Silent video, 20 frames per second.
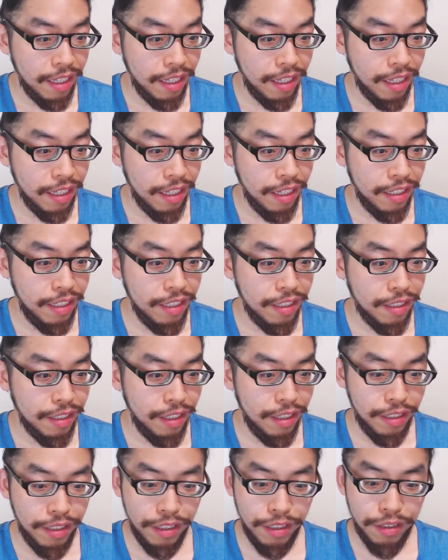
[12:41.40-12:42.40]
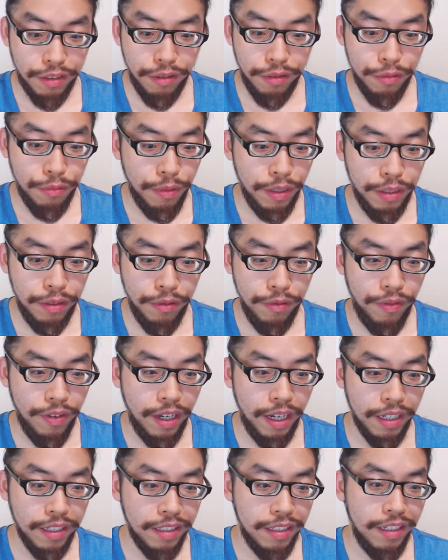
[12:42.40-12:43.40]
It just goes way too
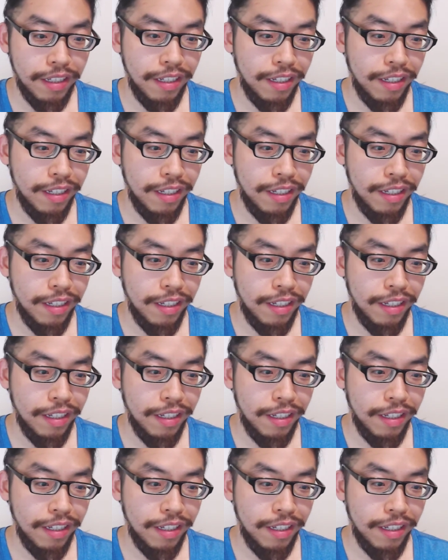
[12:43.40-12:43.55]
fast,